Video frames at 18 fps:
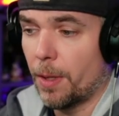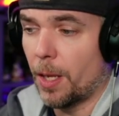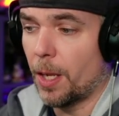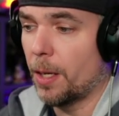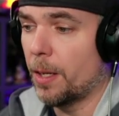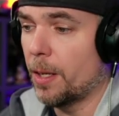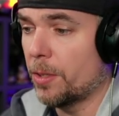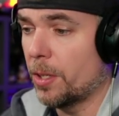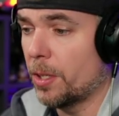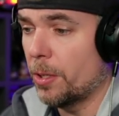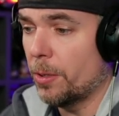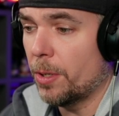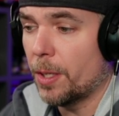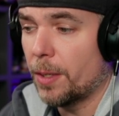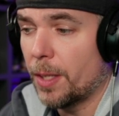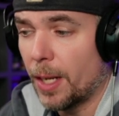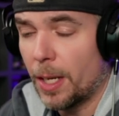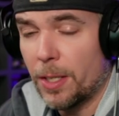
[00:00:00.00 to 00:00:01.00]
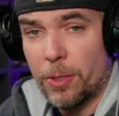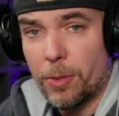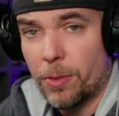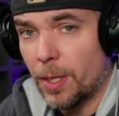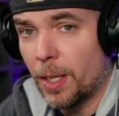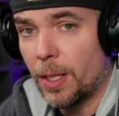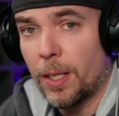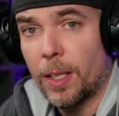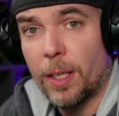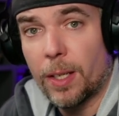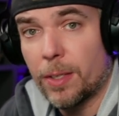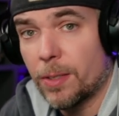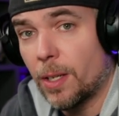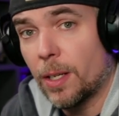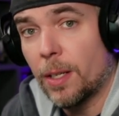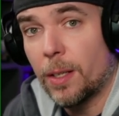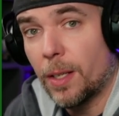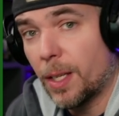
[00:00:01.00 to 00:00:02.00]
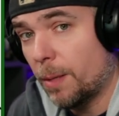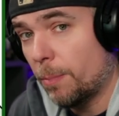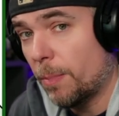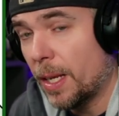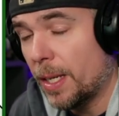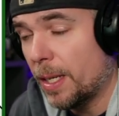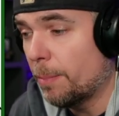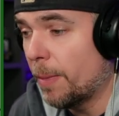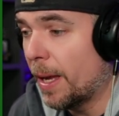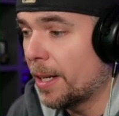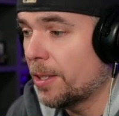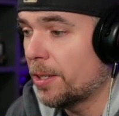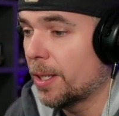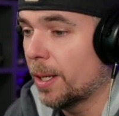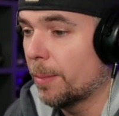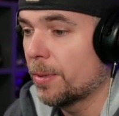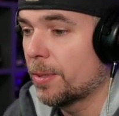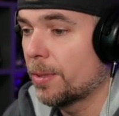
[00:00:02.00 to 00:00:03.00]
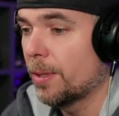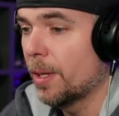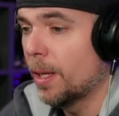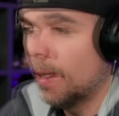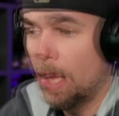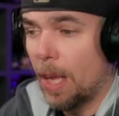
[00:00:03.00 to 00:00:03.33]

and is a unit that I do think can excel in many matchups.